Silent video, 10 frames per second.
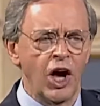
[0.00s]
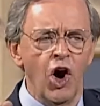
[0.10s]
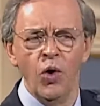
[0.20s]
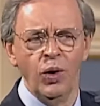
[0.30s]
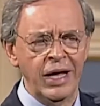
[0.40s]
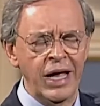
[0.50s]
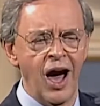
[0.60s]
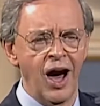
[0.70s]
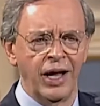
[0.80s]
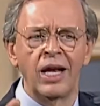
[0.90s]
holy
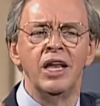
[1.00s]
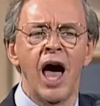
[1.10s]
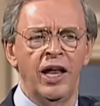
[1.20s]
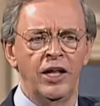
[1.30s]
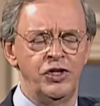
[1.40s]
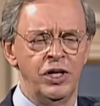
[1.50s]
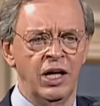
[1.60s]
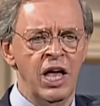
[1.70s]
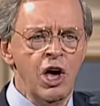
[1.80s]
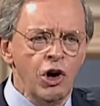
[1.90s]
God, acknowledging
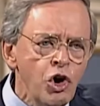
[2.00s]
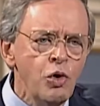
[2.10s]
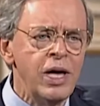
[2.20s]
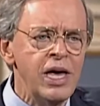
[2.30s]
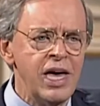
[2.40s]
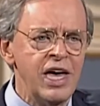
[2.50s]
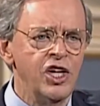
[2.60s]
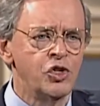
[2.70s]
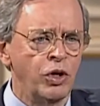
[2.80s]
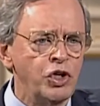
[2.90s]
who He
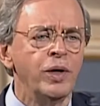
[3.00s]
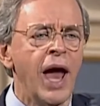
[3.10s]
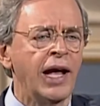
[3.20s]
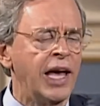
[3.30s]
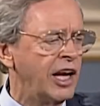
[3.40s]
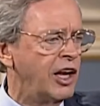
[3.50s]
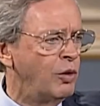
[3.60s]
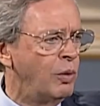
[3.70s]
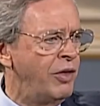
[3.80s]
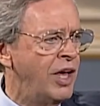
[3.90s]
is when you and I get
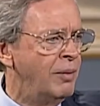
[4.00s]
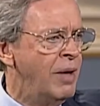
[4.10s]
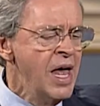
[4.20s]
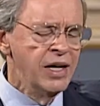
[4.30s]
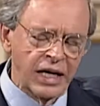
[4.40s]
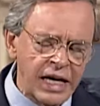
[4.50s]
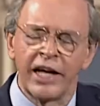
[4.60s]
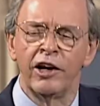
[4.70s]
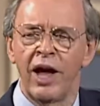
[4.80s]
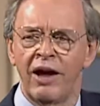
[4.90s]
alone with Him, to
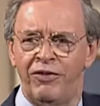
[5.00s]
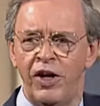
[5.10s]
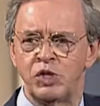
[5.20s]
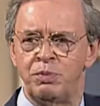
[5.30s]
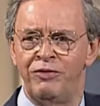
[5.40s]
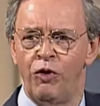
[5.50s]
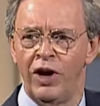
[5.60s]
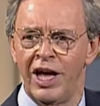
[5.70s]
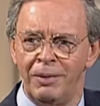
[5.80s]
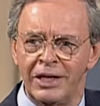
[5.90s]
get on our face before
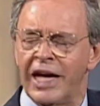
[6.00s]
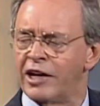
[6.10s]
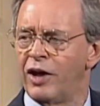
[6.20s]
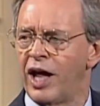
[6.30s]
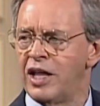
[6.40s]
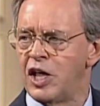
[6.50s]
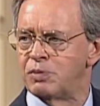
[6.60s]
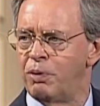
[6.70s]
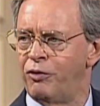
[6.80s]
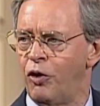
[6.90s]
Him and get on our knees
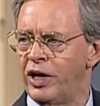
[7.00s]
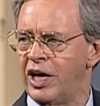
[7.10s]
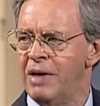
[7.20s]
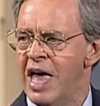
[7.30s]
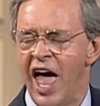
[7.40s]
before Him.